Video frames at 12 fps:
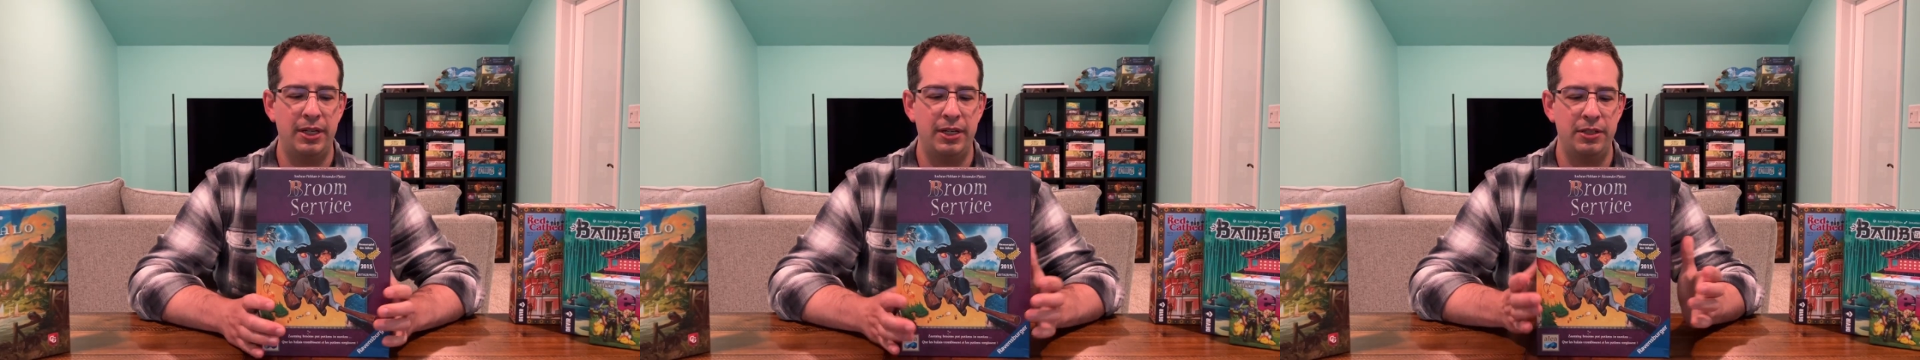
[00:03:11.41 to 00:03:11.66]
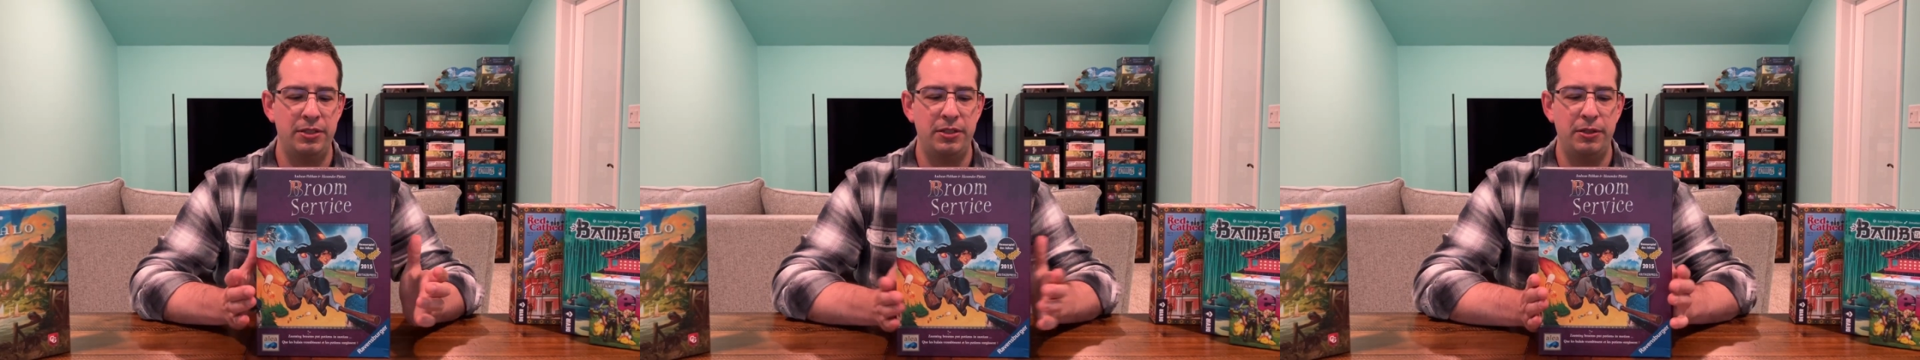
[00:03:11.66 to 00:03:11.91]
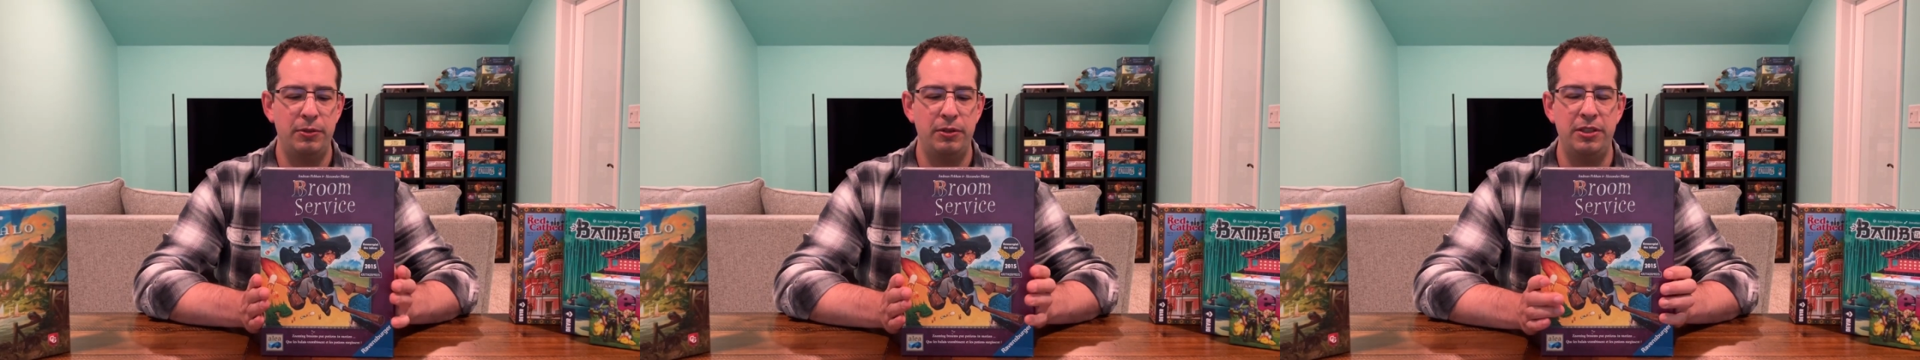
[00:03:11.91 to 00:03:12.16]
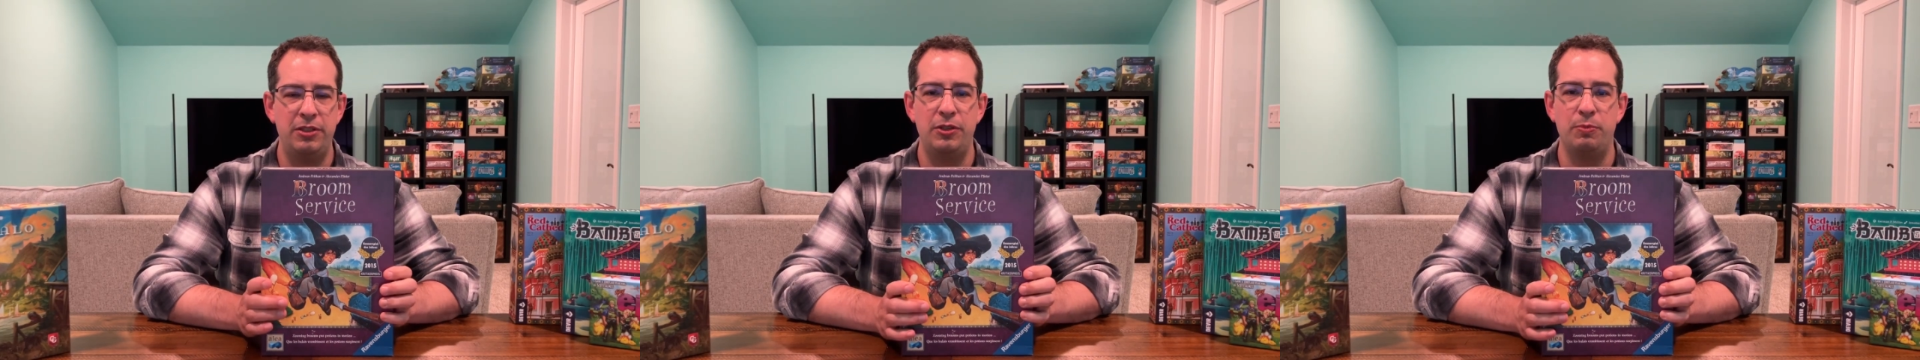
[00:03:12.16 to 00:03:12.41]
So
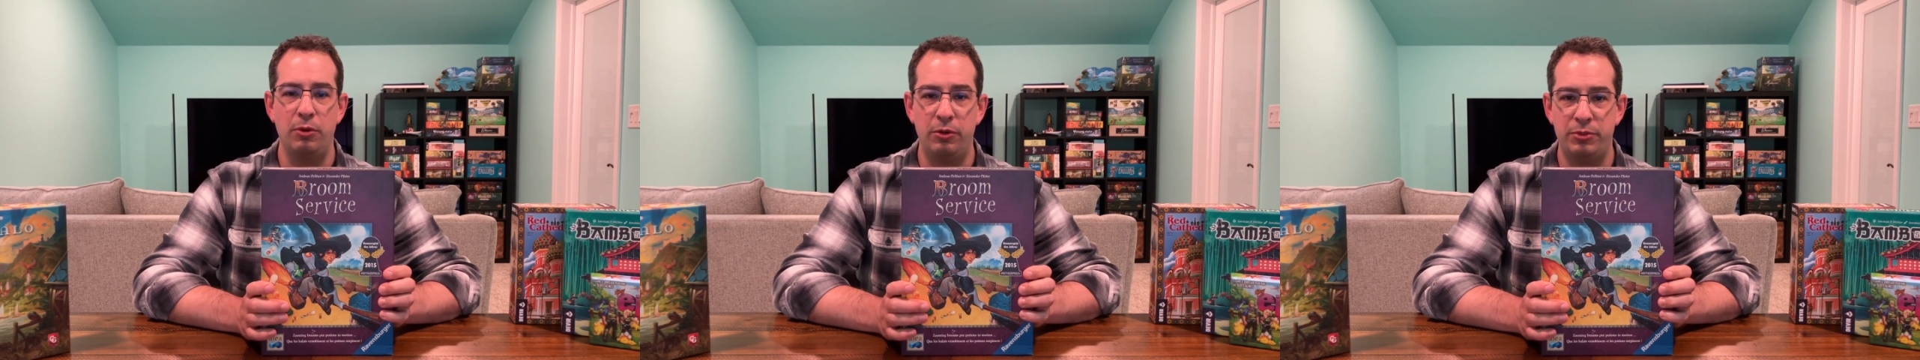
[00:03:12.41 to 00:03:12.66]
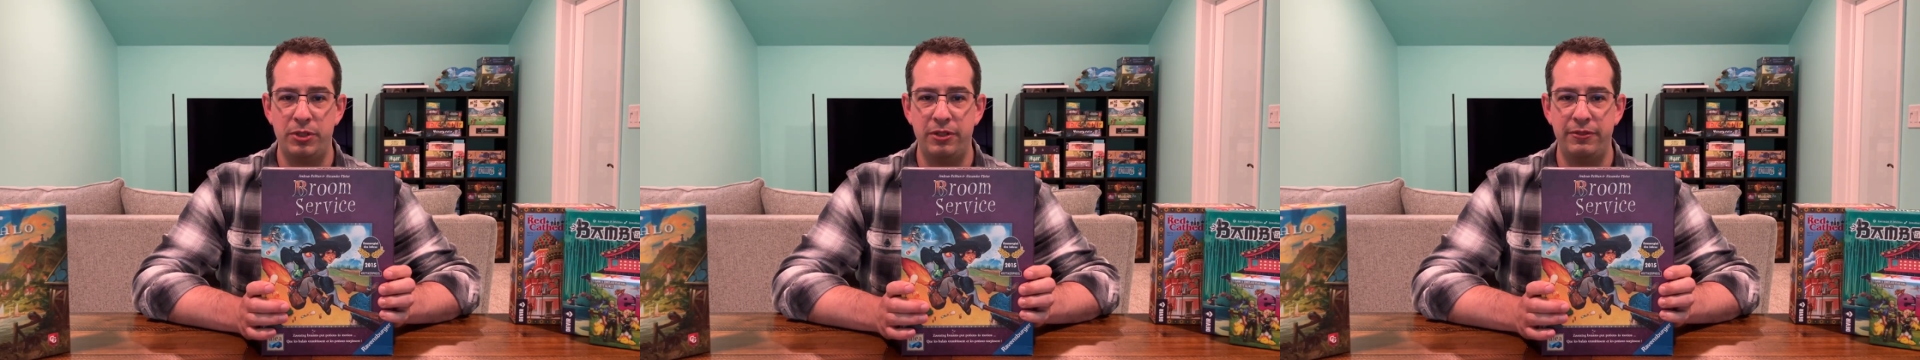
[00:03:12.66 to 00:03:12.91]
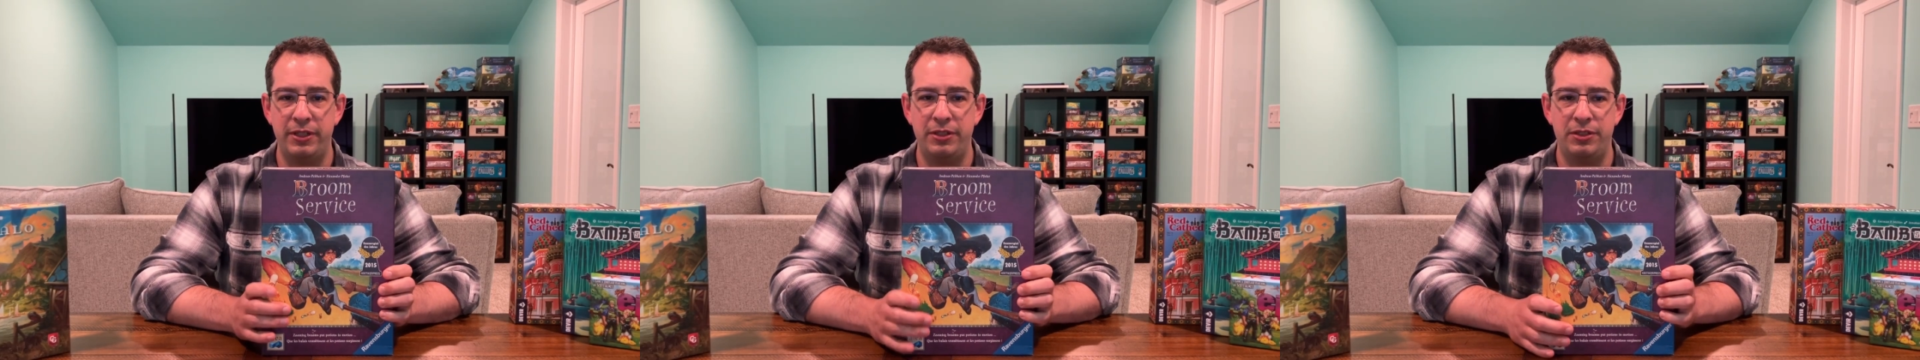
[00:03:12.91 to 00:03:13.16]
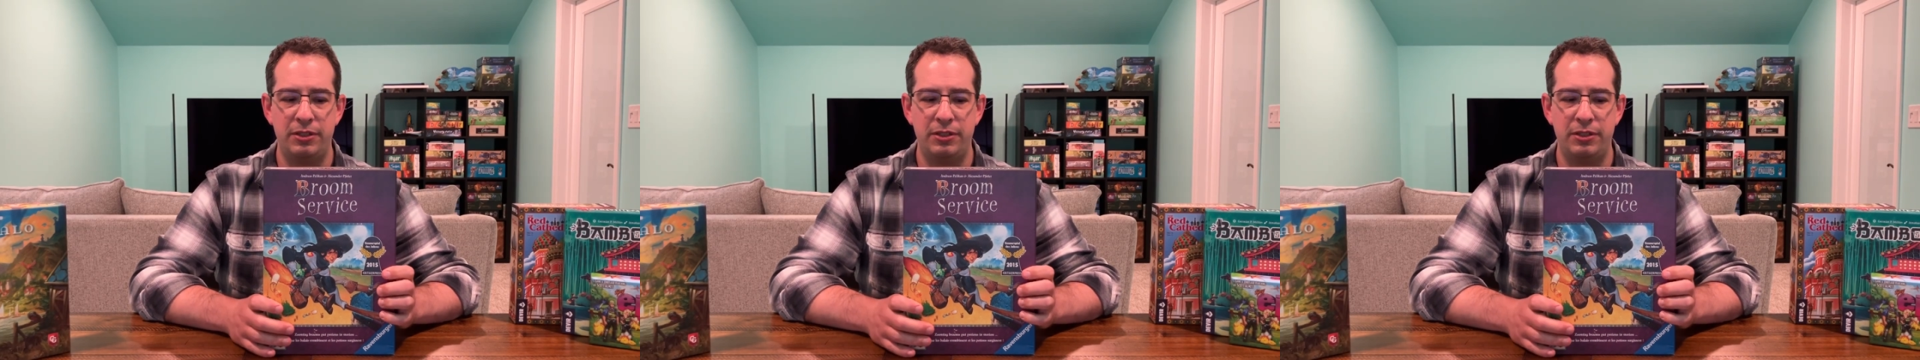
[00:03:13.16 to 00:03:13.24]
this is Broom Service.